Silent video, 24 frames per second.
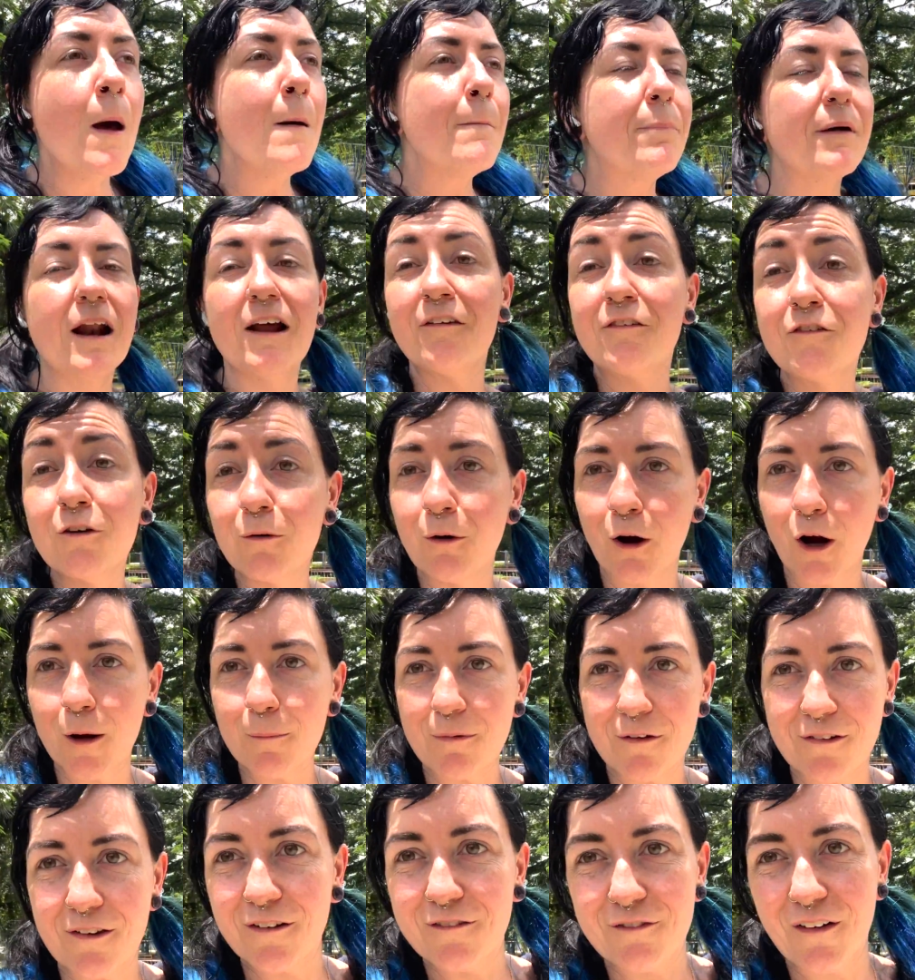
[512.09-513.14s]
But I still hope
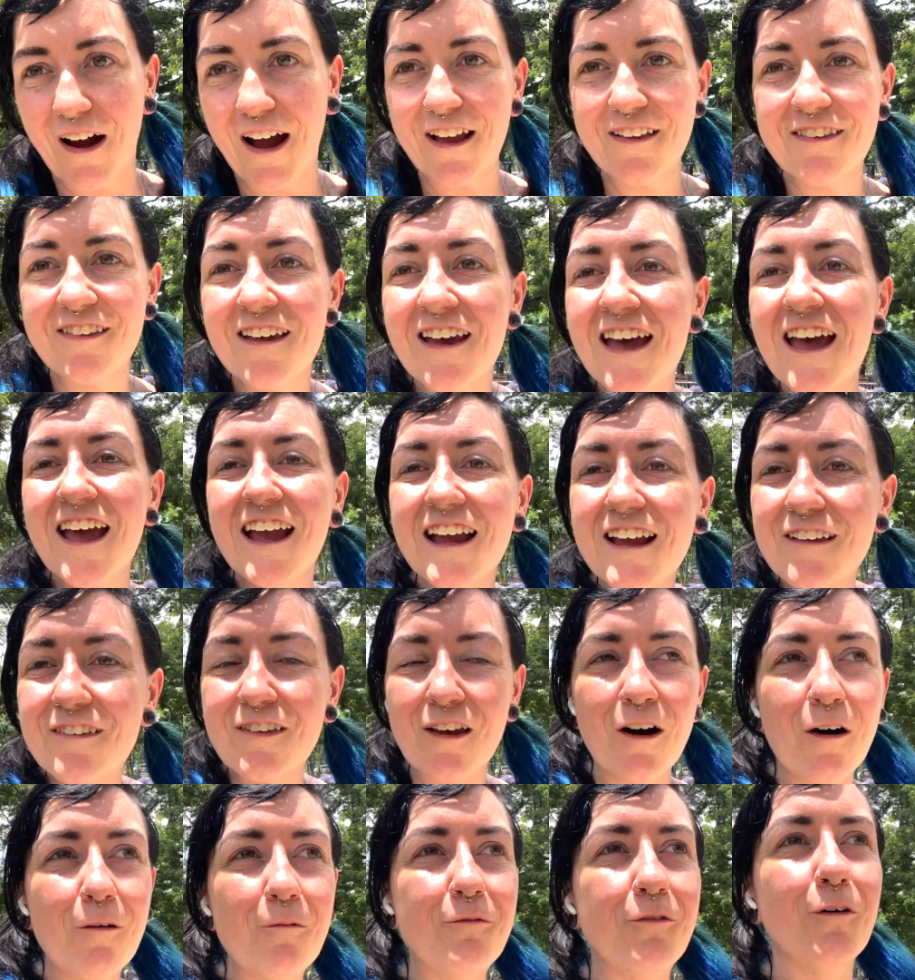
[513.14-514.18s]
this advice is
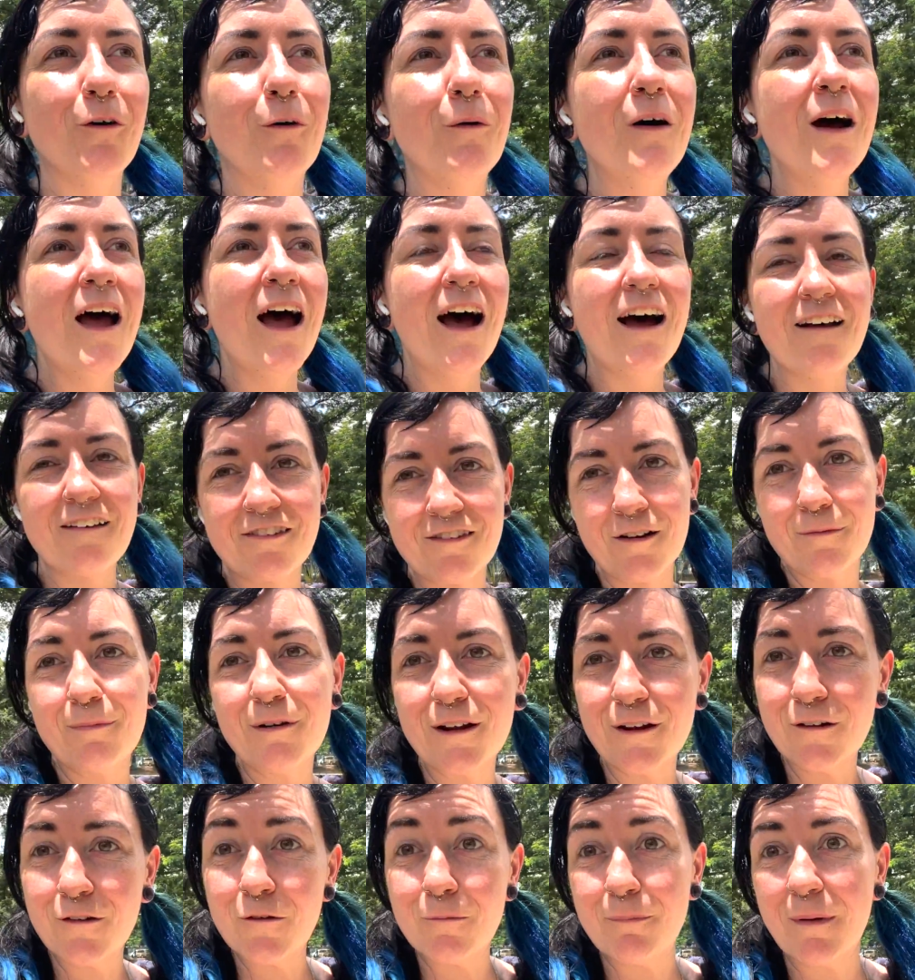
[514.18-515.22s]
helpful as
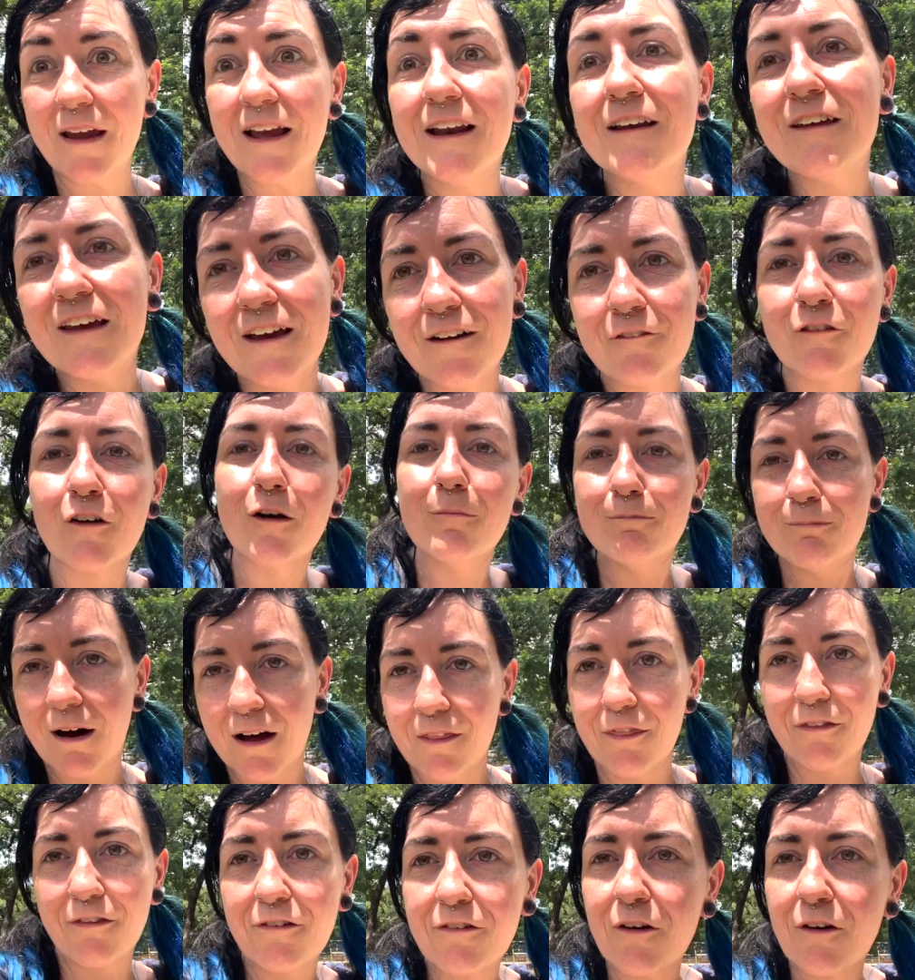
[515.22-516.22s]
somebody who's been here for a month,